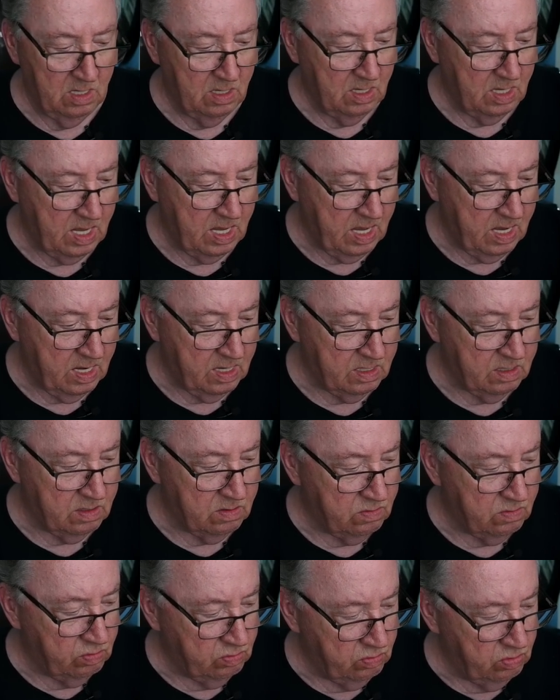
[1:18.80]

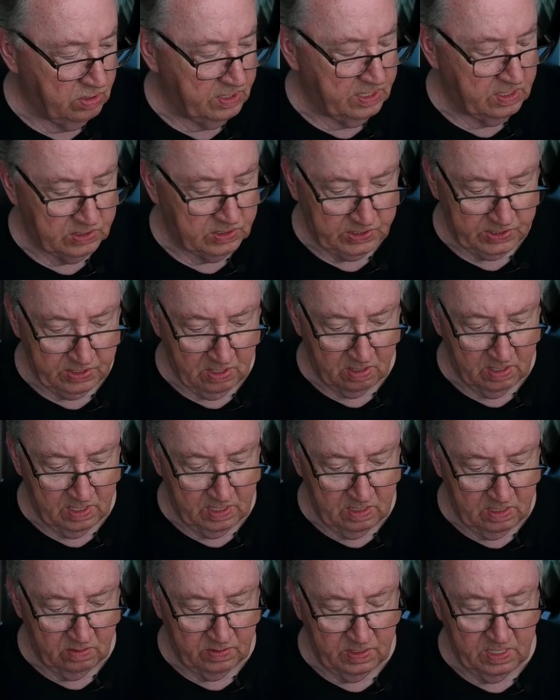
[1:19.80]
and we'll get
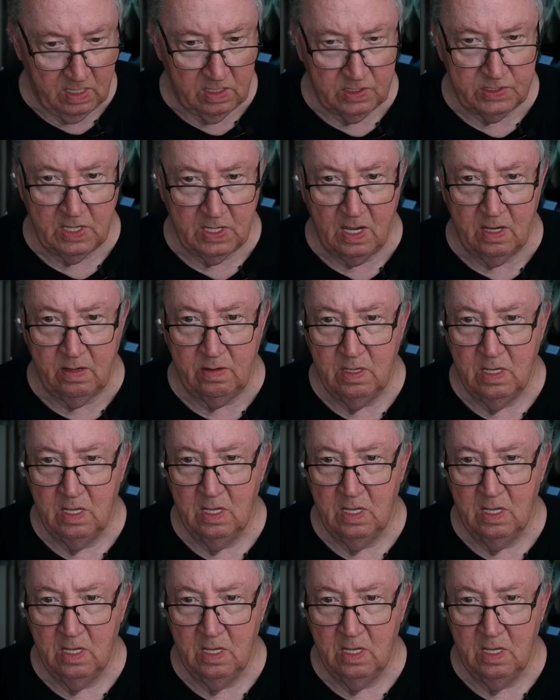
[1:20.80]
started on this I,